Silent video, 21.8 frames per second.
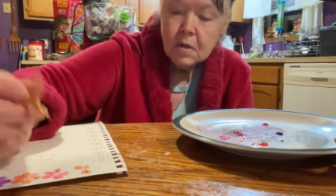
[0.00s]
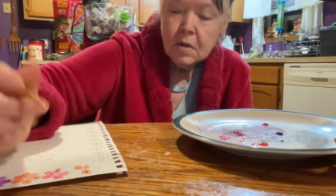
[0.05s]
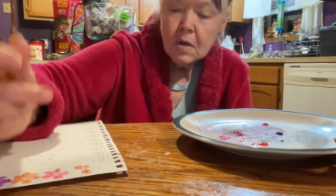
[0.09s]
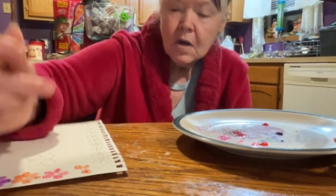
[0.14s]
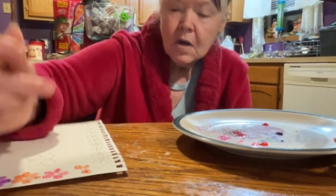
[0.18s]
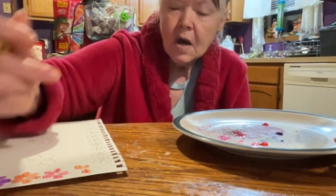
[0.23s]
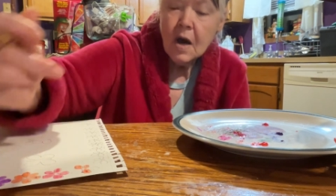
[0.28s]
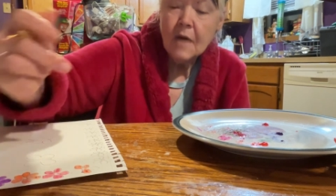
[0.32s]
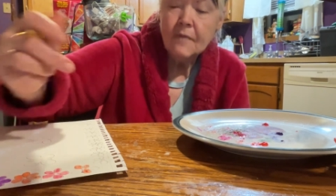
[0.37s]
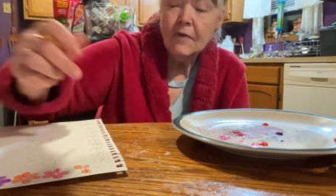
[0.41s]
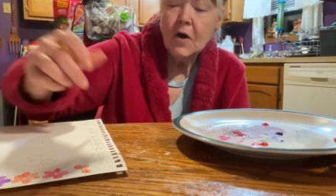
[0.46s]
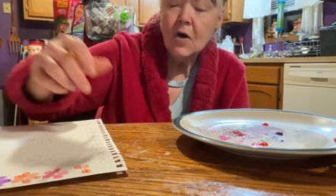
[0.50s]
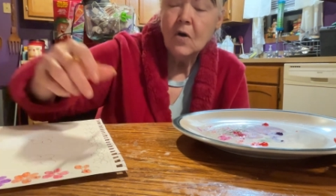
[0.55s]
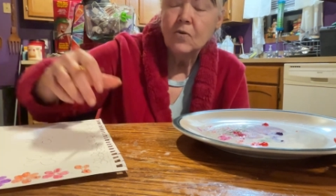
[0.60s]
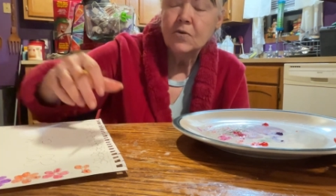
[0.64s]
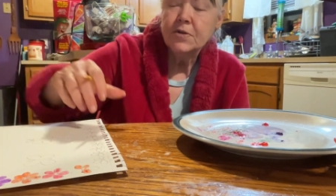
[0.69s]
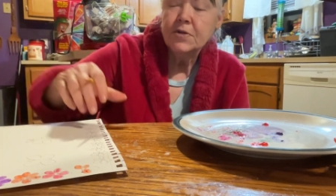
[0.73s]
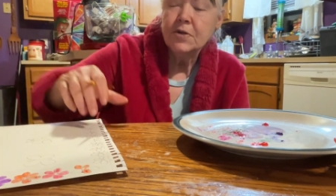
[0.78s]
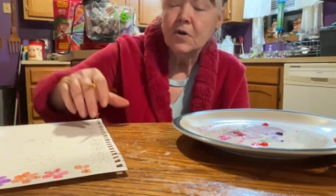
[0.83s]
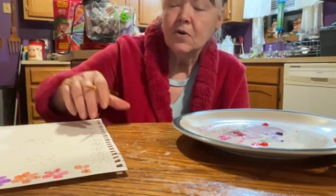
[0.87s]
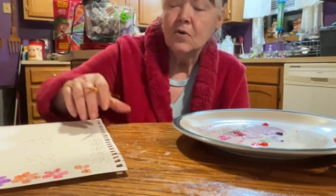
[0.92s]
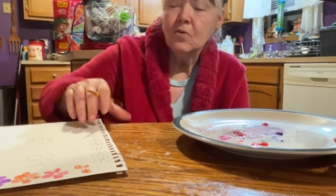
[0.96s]
I've
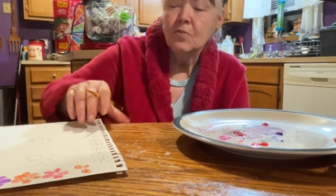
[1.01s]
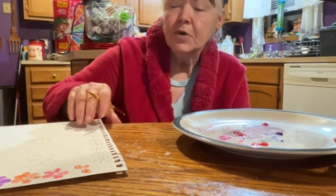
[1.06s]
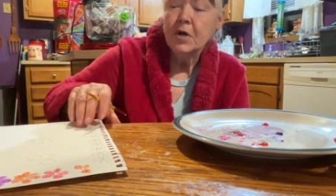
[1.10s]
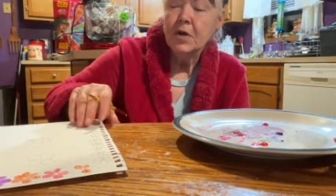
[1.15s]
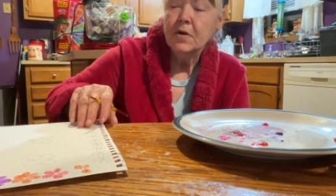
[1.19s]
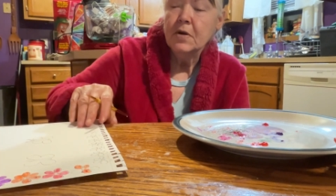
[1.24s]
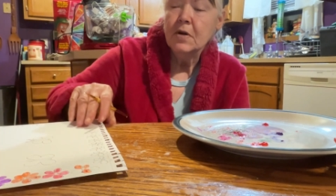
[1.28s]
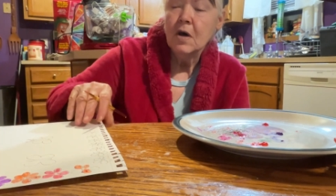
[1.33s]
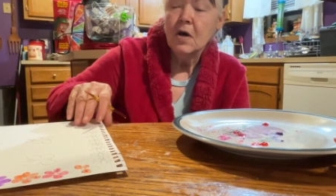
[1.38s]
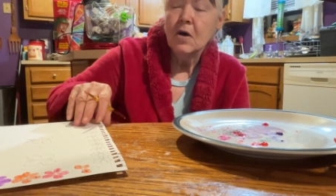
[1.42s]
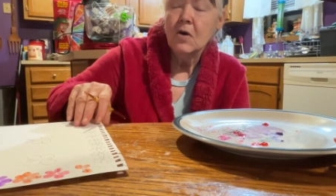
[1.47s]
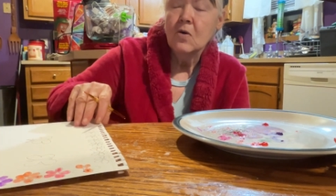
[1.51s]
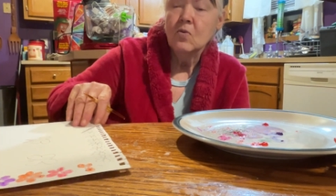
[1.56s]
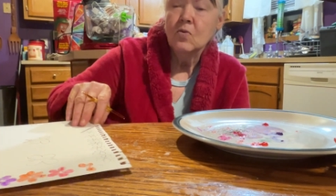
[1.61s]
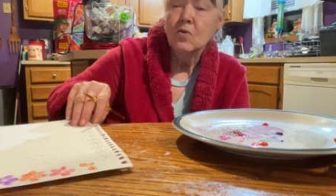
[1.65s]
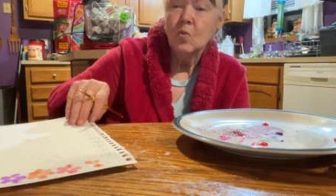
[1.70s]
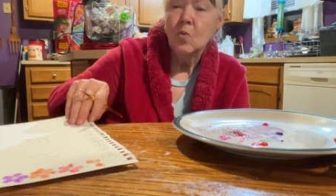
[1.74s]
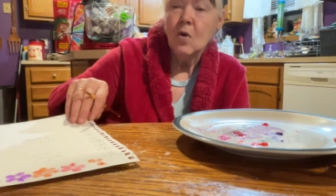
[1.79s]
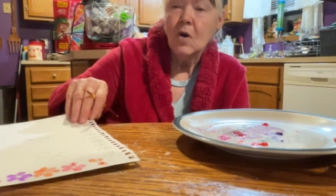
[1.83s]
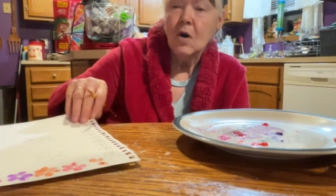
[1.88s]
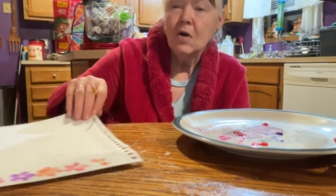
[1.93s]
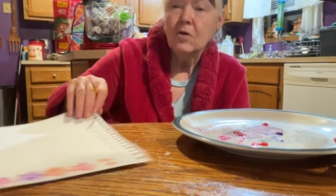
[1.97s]
also been known
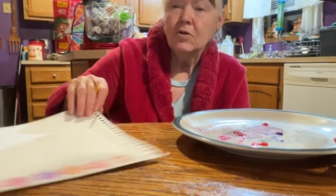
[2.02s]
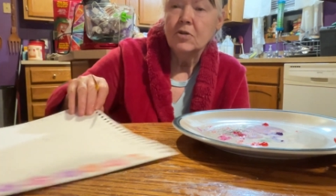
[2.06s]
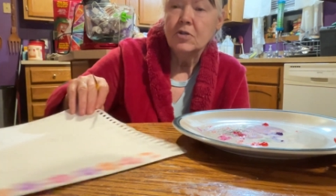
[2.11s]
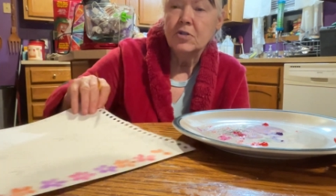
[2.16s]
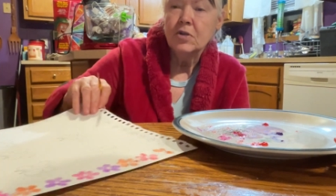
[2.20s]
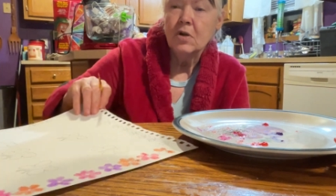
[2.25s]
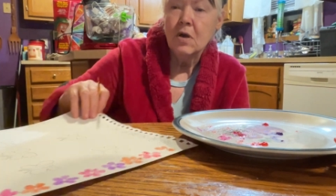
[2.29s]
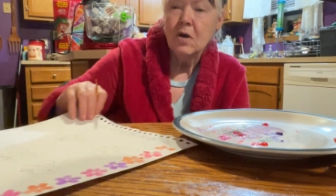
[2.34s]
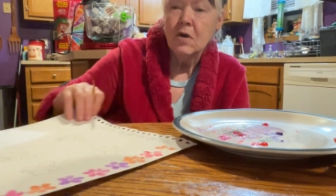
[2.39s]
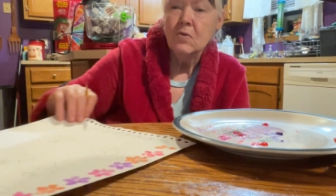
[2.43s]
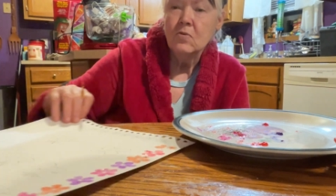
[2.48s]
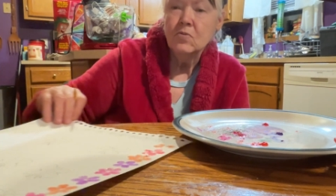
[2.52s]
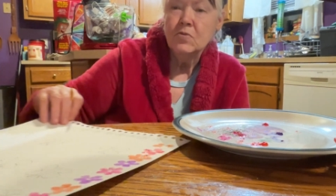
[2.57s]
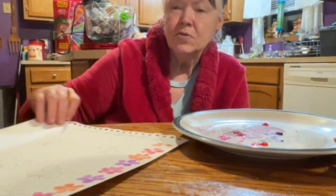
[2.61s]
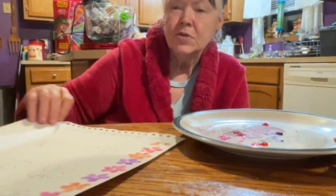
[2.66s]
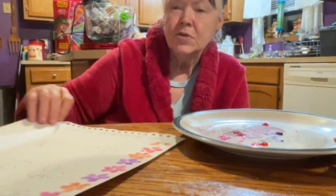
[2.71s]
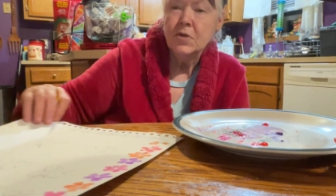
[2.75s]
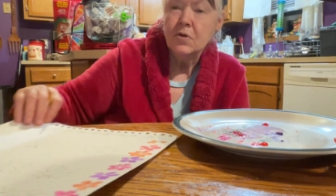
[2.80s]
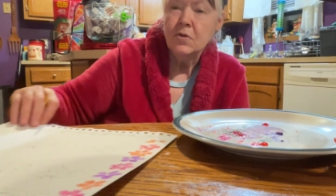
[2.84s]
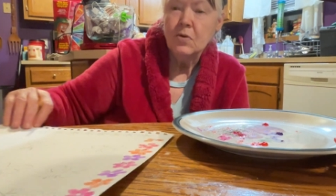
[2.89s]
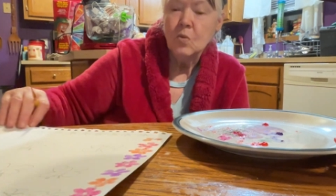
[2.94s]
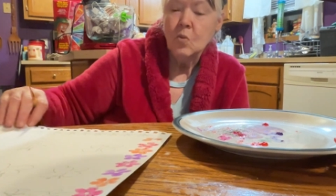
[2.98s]
to wash clothes
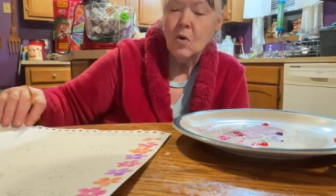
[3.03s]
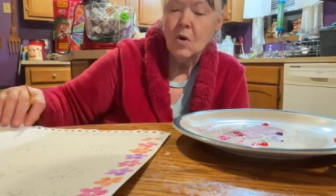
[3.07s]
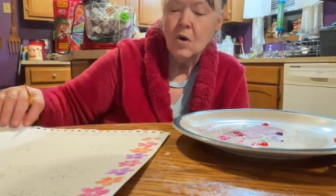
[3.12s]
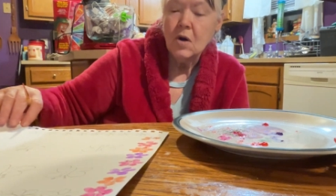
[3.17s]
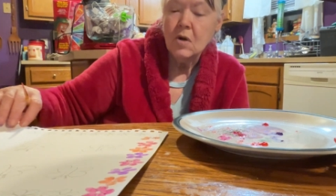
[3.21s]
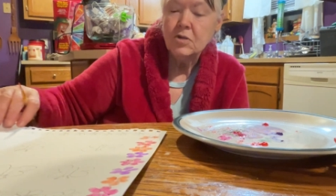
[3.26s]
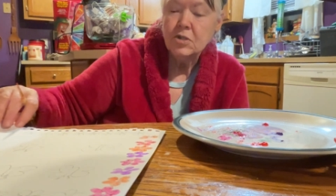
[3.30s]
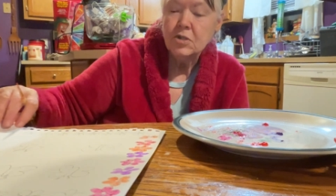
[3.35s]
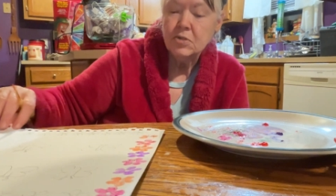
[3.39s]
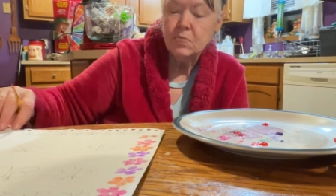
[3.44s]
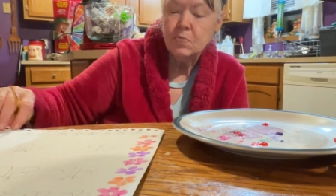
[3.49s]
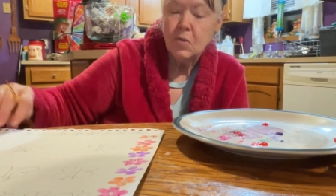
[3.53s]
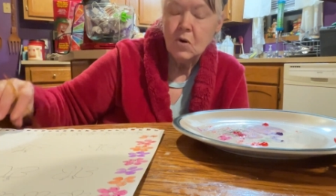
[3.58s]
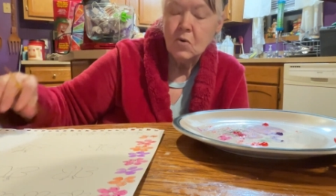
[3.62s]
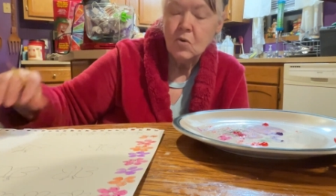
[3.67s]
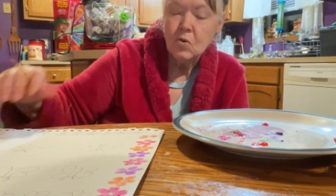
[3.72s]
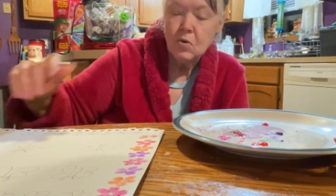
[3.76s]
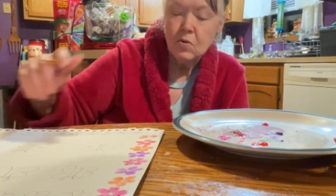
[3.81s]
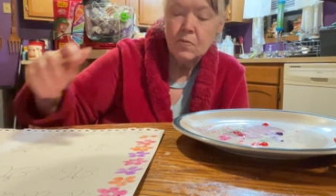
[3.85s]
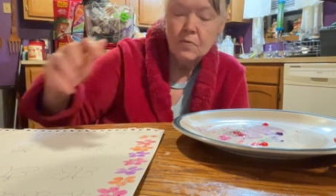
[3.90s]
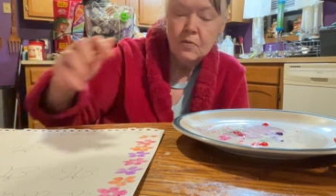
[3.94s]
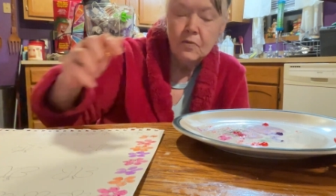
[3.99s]
on the
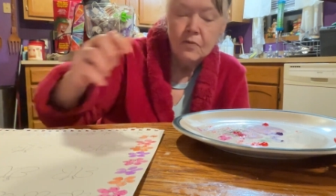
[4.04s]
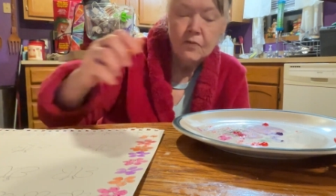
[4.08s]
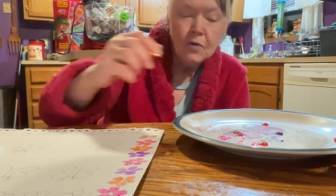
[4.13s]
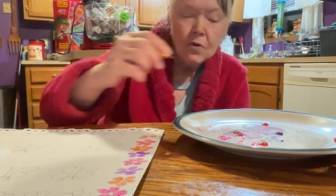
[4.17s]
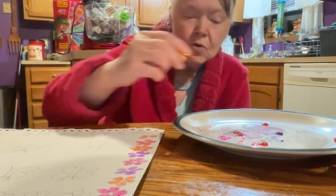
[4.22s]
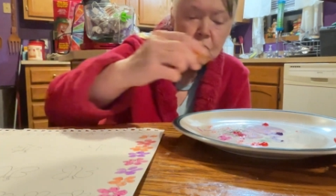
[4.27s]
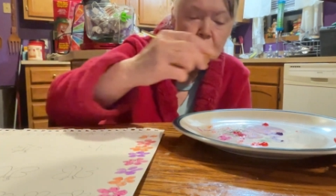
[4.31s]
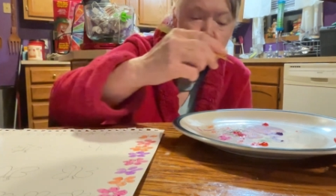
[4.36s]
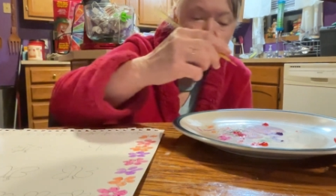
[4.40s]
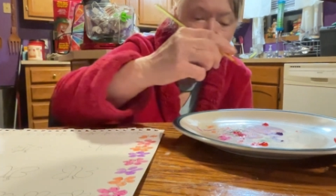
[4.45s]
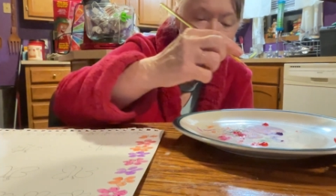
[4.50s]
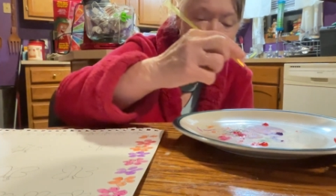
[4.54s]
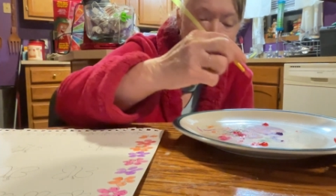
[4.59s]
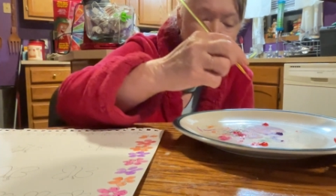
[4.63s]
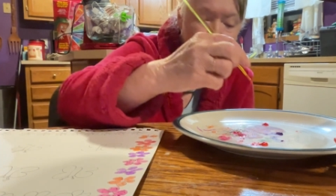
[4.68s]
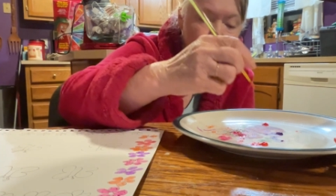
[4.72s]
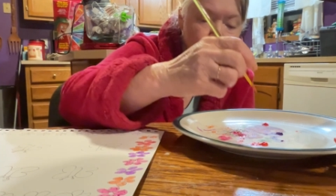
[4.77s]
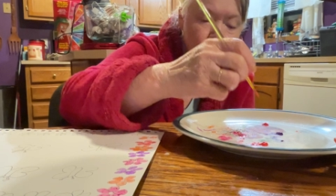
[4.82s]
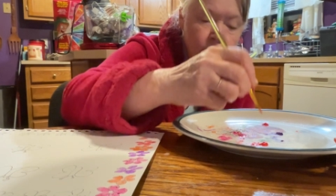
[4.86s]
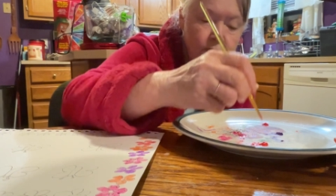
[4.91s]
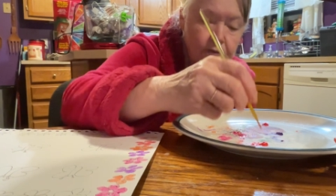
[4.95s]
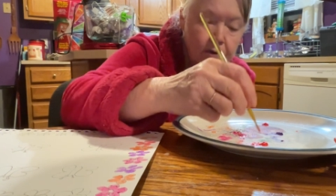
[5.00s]
washboard before,
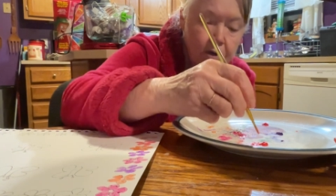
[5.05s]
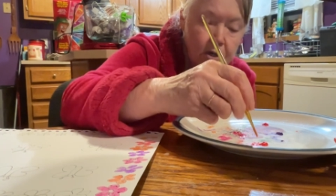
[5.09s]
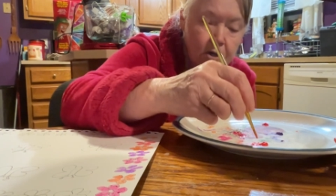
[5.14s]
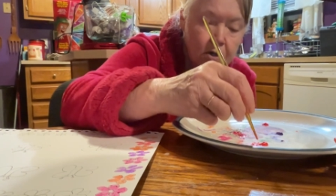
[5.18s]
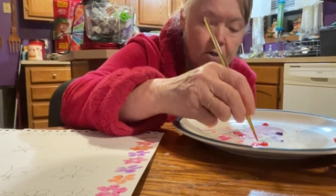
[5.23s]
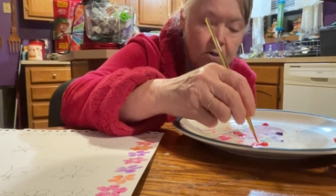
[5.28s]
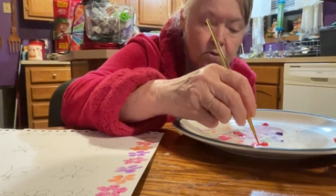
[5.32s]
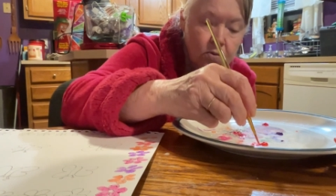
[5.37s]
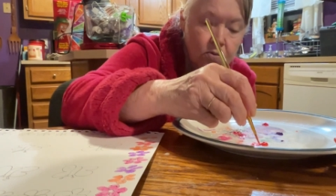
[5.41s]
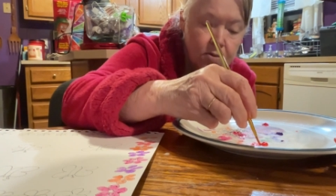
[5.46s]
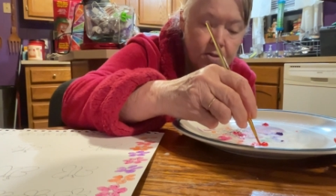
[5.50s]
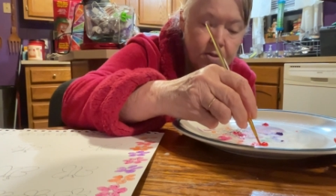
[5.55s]
too, folks.